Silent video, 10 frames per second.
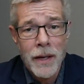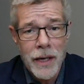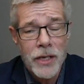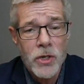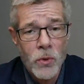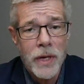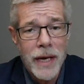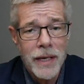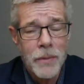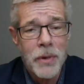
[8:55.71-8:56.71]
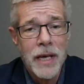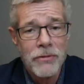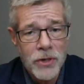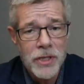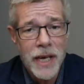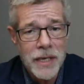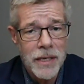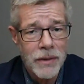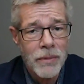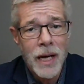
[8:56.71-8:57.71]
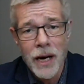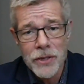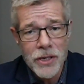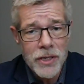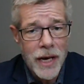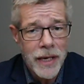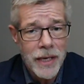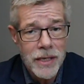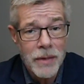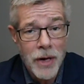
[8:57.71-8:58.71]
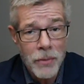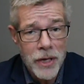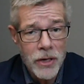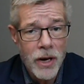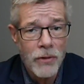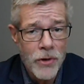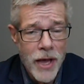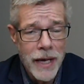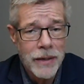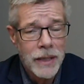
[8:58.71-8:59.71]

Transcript: it's okay to pay for sex and our society is somehow better off with that?